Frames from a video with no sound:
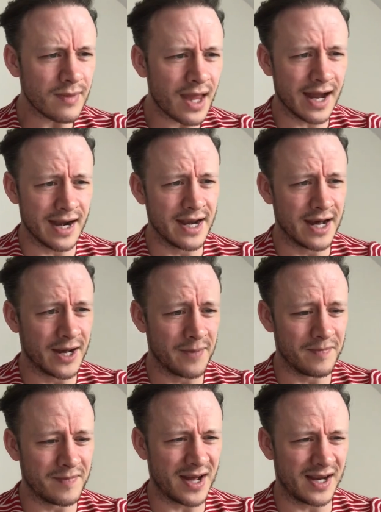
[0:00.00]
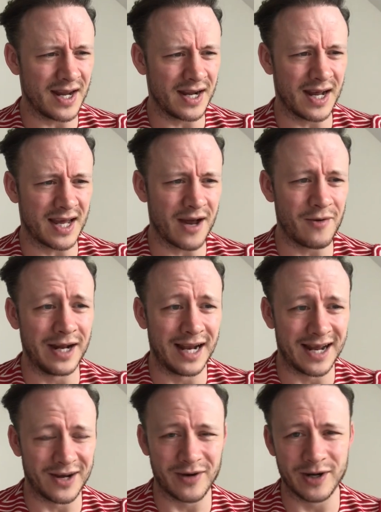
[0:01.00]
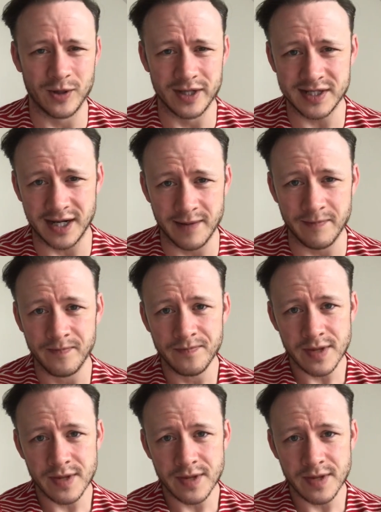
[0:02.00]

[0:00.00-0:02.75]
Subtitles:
and get real angry all the time.